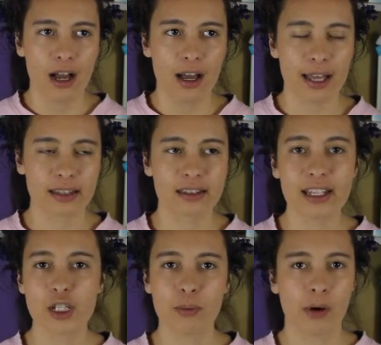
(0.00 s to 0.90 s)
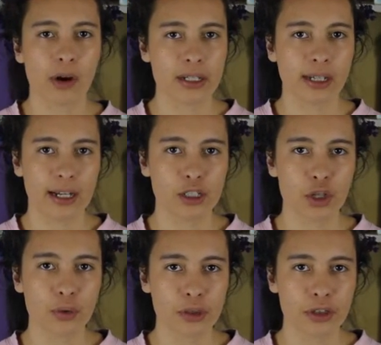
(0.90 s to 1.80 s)
at this point I
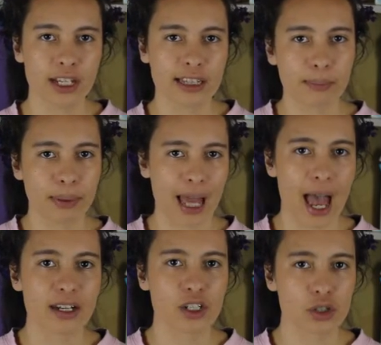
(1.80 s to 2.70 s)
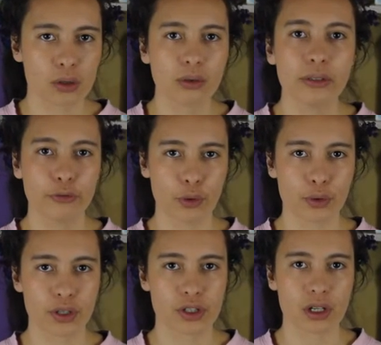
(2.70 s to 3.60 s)
don't think the plan is solely
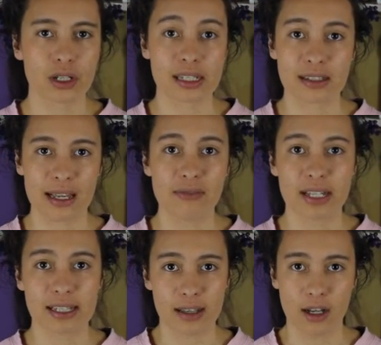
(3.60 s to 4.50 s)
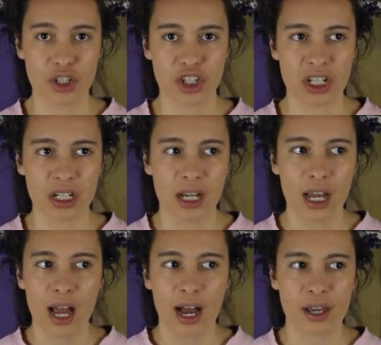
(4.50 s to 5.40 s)
focused on saving Sanji.
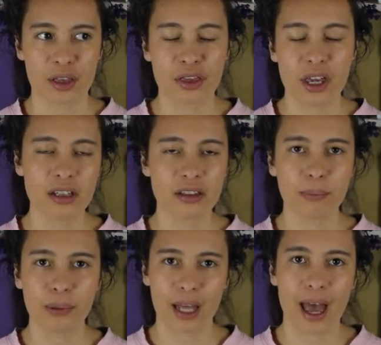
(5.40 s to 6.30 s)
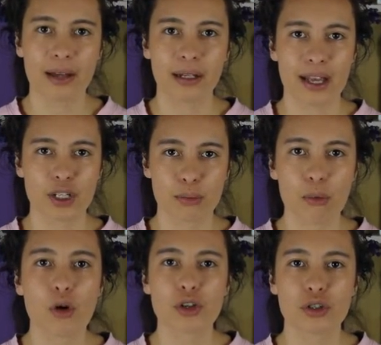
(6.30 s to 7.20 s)
I think the plan has
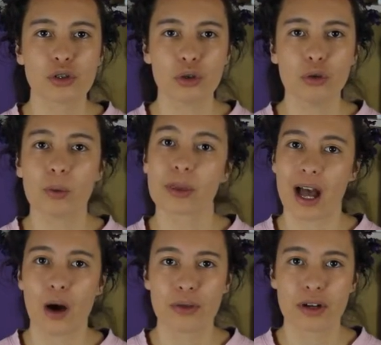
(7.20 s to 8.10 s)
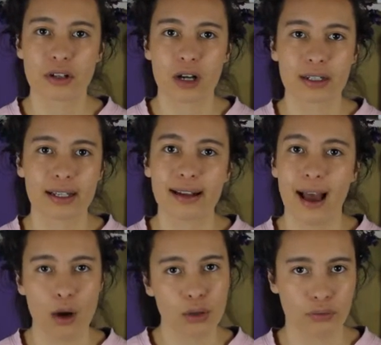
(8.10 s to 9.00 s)
more to do with how they're gonna get
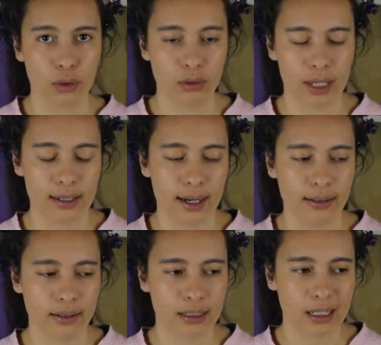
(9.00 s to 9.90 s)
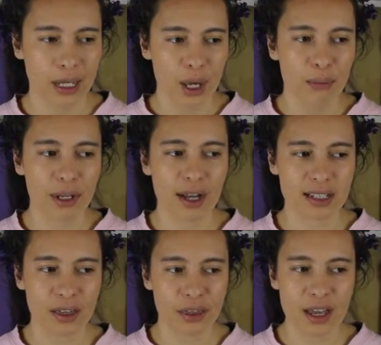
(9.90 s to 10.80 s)
out of Whole Cake Island. Because
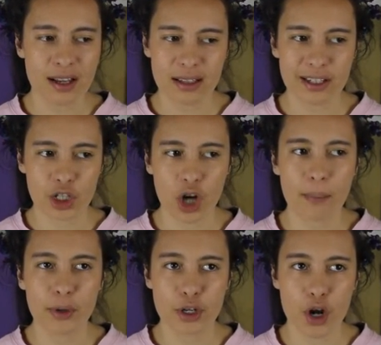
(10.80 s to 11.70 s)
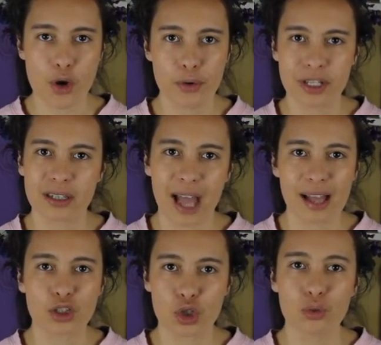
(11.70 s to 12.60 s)
I think that Chopper knows that
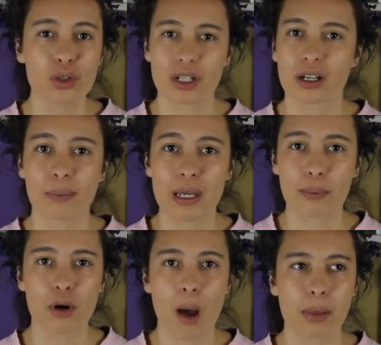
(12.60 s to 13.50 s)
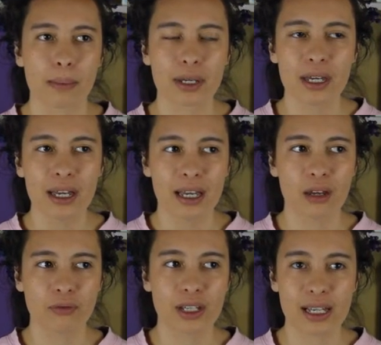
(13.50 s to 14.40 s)
that too is gonna be a problem.
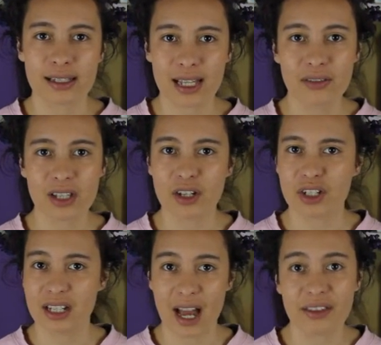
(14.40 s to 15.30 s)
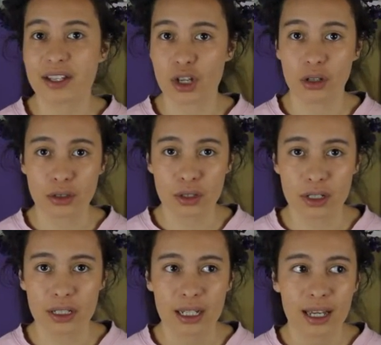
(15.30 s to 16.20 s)
If they can save Sanji, yeah, that's all
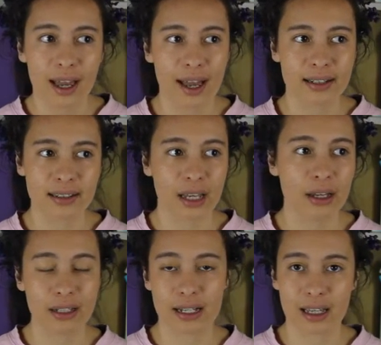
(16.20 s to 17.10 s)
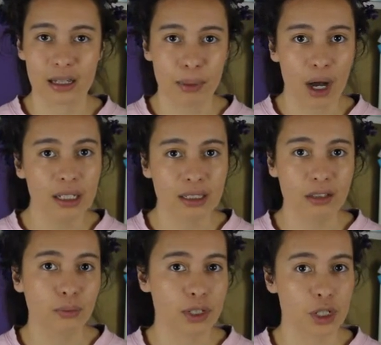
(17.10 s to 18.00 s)
good. And they can get the
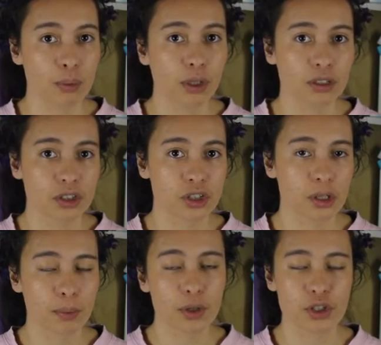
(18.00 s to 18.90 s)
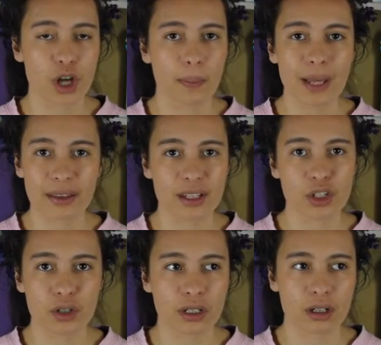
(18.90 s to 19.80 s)
Poneglyph, which is Brook's job, yeah, that's
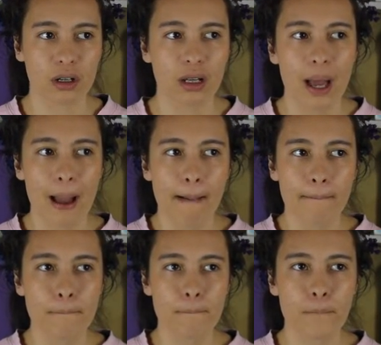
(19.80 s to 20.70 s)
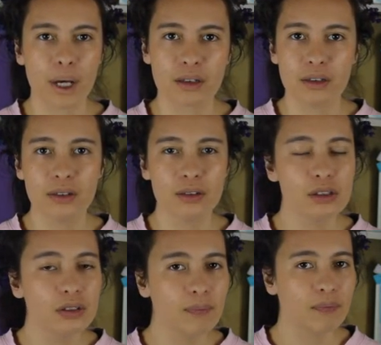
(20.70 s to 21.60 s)
good and all. But
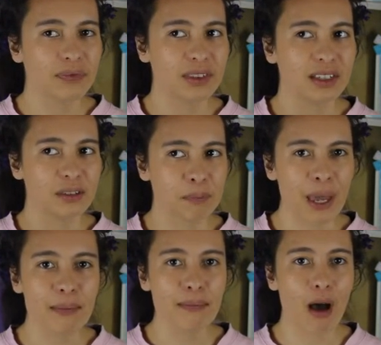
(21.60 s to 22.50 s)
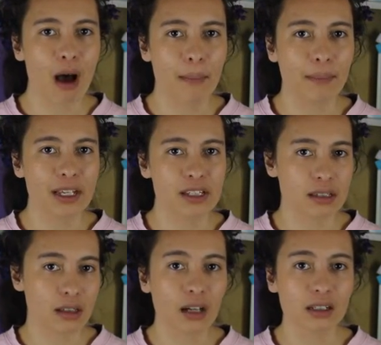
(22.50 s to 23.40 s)
Big Mom is
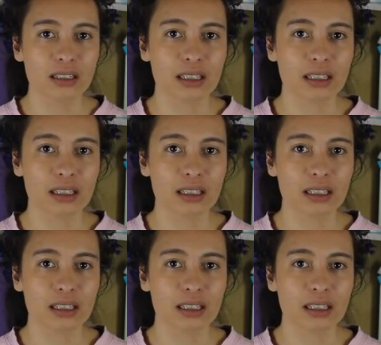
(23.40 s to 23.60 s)
not gonna